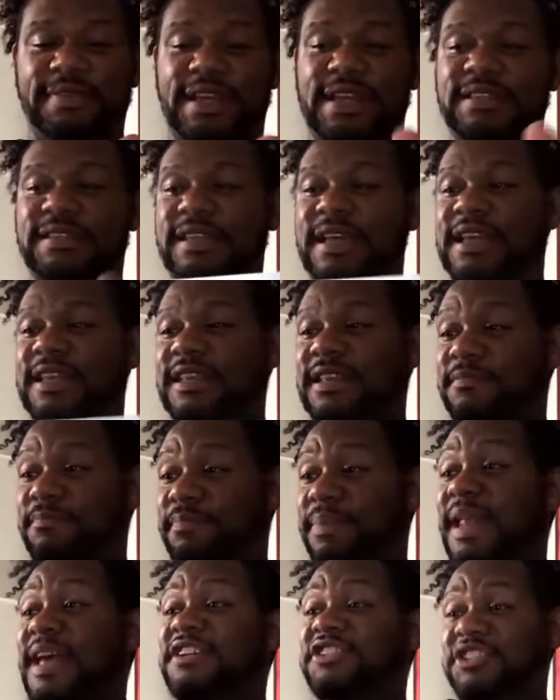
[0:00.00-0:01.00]
He said,
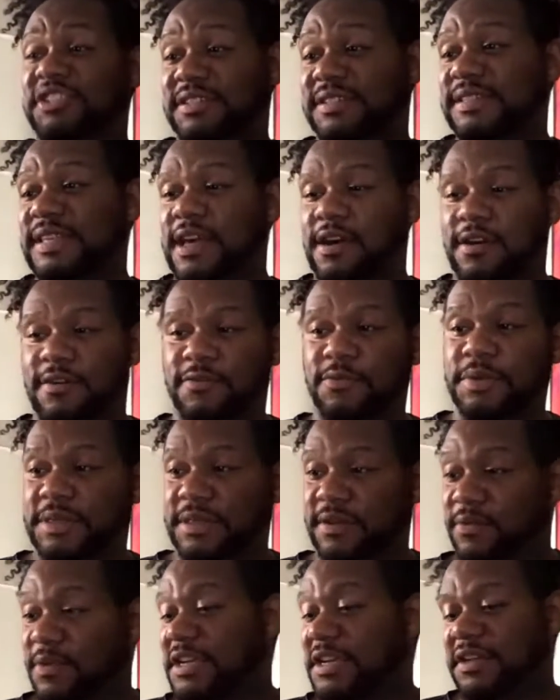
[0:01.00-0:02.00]
bless yourself with
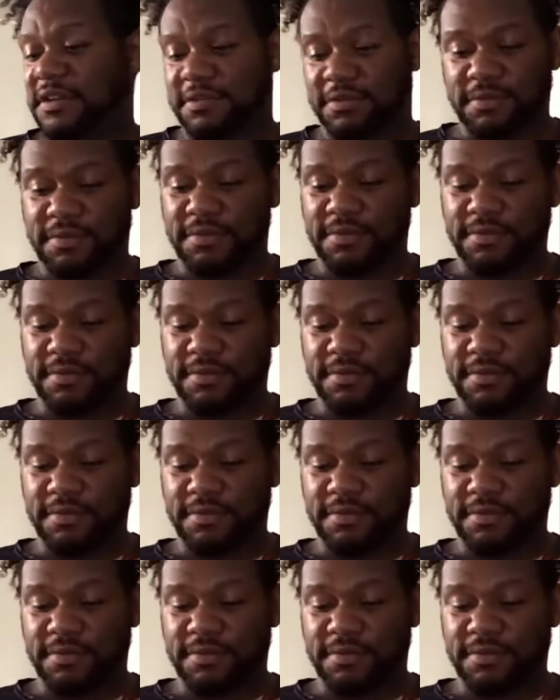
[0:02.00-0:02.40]
the redo.